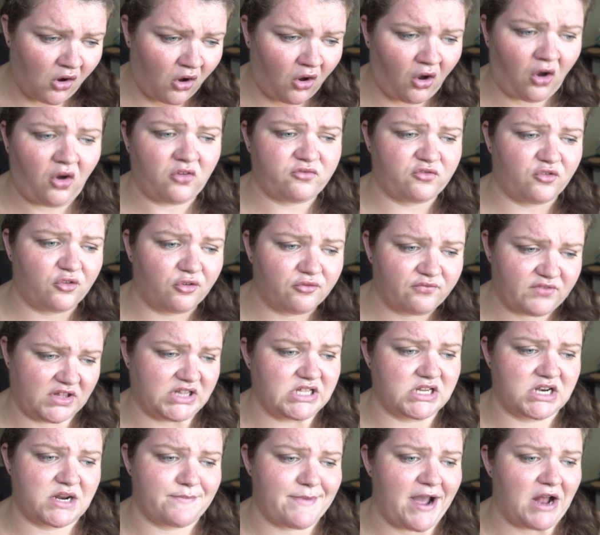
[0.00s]
awful
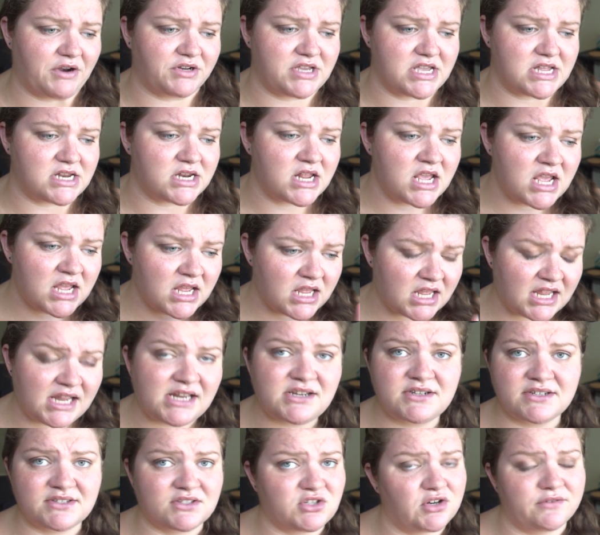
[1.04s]
villain about it. He
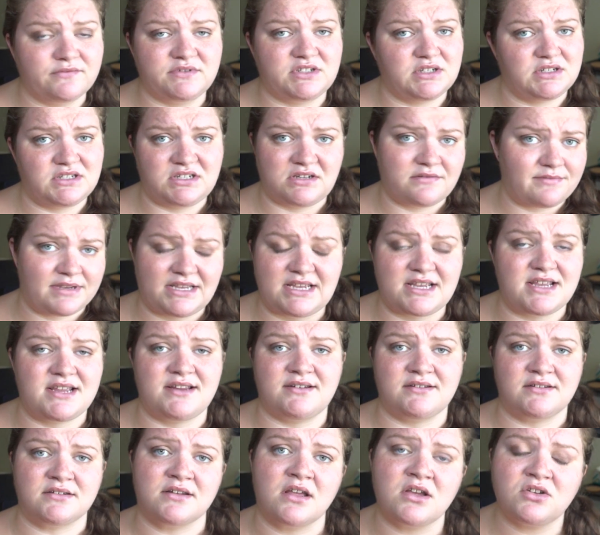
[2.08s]
deserved to be
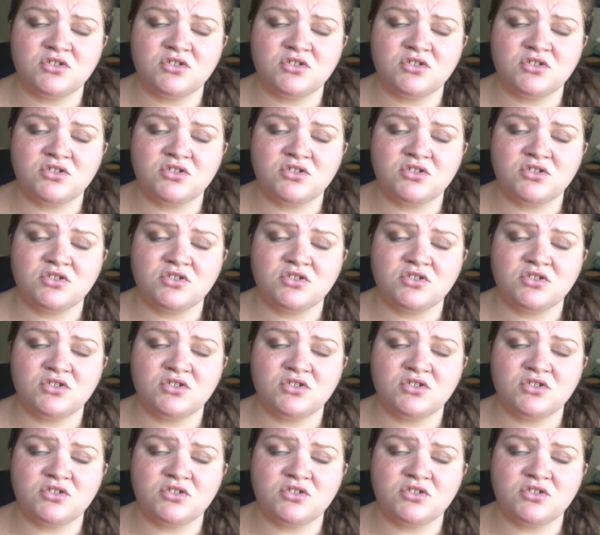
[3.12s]
eaten.